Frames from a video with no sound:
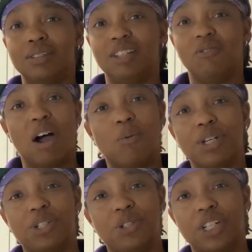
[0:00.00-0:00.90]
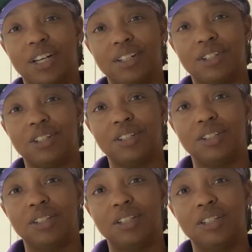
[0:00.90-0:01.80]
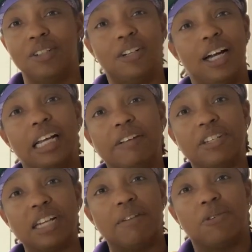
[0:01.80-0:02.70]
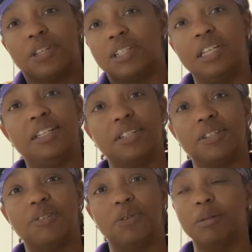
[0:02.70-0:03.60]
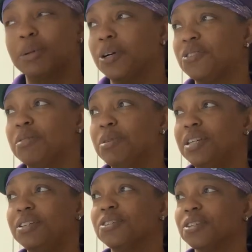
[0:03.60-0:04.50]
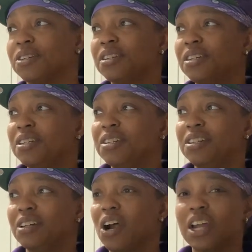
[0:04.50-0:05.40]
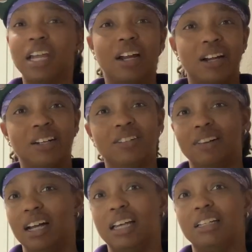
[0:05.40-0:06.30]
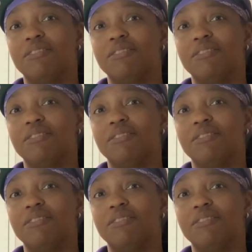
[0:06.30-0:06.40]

And why would you change? Right? If it's not for the seasons when the birds and the bees are here, right?